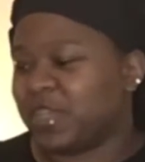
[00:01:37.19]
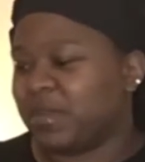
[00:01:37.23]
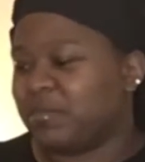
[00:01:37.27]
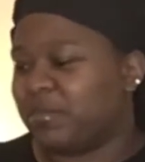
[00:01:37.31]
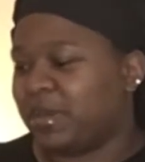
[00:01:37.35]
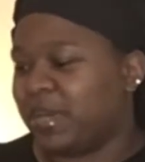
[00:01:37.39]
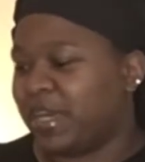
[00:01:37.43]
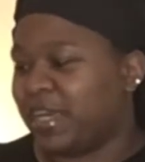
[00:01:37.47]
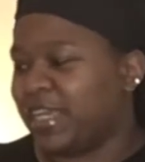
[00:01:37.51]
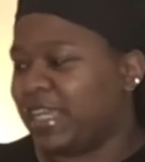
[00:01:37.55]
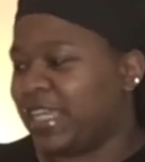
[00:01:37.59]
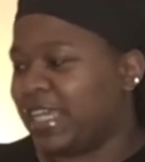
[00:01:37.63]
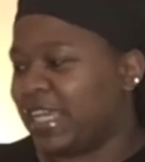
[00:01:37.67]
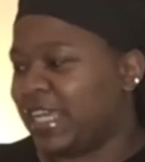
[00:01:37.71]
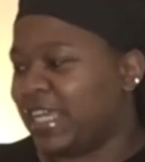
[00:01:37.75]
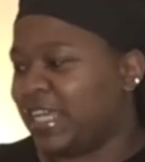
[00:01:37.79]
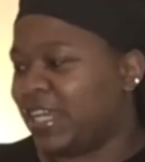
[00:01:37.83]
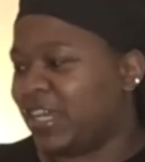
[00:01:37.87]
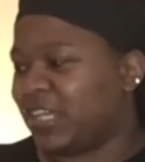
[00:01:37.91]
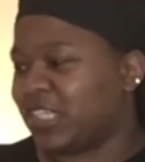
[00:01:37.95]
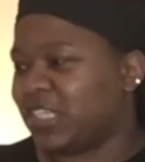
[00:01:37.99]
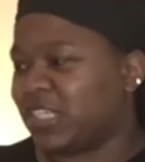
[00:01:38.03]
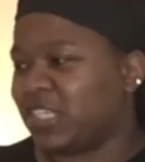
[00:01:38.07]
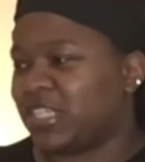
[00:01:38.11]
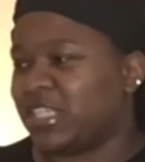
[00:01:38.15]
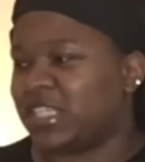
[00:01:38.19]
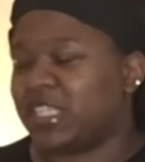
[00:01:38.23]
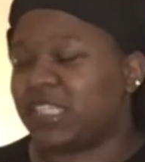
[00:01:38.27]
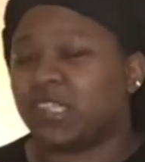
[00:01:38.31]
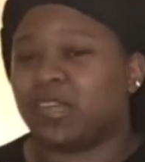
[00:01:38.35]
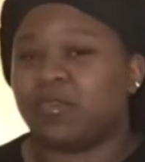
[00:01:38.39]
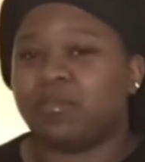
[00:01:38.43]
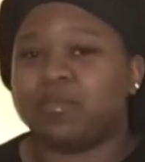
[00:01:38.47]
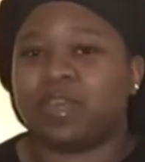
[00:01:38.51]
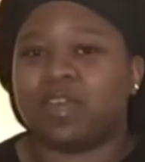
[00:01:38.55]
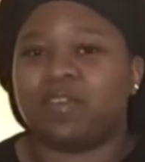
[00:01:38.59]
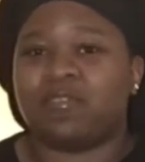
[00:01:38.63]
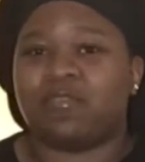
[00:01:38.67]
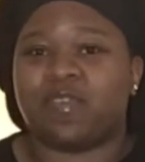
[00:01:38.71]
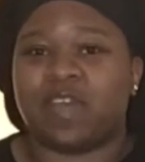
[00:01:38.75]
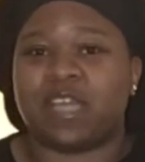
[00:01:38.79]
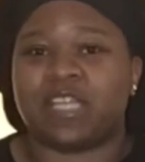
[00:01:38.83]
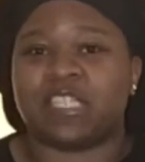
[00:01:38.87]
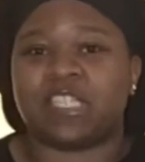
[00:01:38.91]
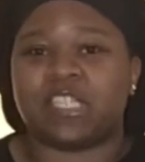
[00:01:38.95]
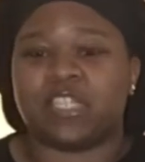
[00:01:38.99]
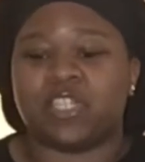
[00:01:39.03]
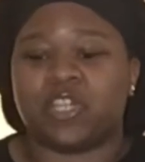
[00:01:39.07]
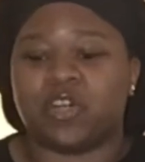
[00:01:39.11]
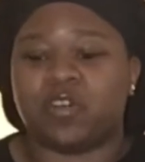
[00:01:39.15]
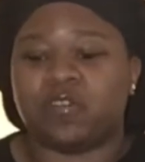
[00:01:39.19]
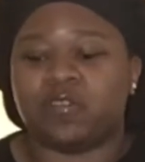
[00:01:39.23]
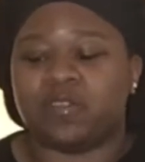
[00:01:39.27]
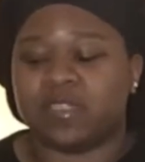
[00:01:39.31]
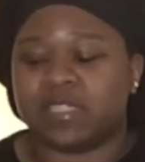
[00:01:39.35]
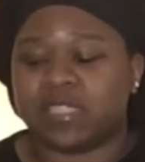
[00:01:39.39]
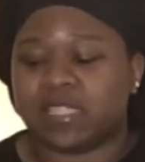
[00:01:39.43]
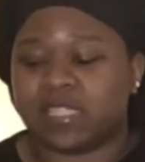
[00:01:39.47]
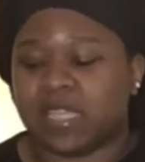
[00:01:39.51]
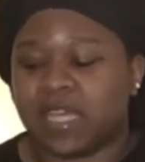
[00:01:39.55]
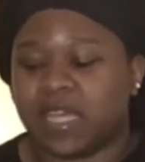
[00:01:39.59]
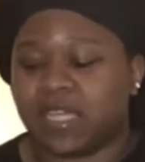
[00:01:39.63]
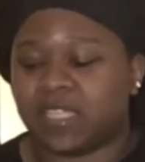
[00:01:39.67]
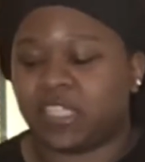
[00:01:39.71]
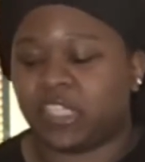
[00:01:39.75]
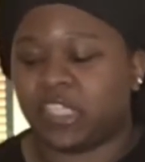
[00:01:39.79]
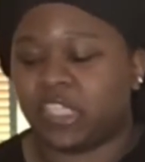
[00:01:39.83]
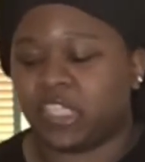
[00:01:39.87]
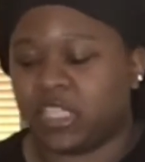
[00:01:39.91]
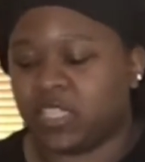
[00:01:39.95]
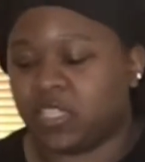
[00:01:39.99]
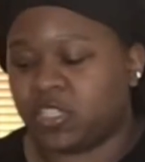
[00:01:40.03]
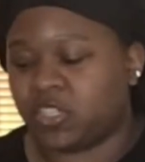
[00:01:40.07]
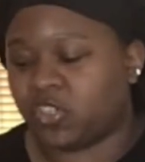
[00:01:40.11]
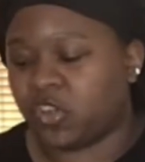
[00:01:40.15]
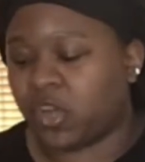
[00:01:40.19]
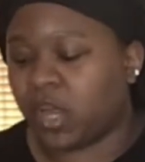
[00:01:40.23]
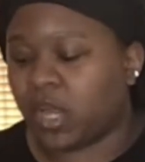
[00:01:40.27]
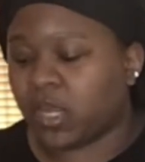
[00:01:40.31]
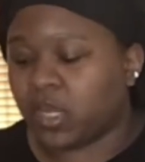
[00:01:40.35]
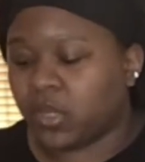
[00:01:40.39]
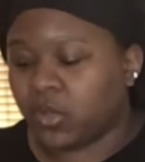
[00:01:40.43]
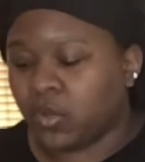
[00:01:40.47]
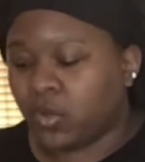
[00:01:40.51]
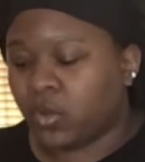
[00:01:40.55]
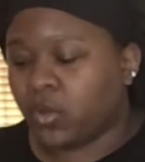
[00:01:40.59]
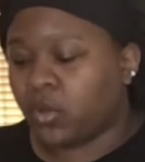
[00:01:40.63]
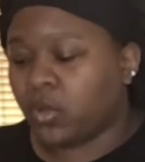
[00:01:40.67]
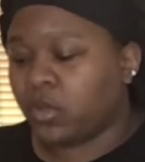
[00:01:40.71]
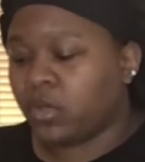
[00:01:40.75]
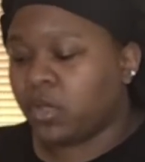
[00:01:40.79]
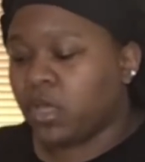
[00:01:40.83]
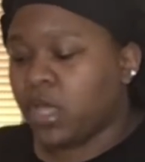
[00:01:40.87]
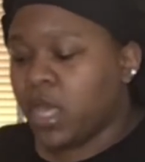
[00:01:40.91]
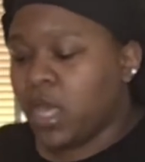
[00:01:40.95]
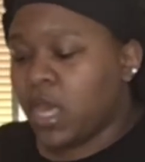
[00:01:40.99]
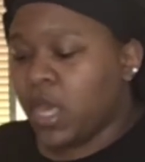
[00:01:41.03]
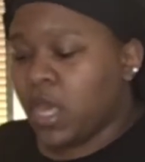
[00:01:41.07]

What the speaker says: But yeah y'all, so this is gonna be a Fashion Nova slash Shein try on haul.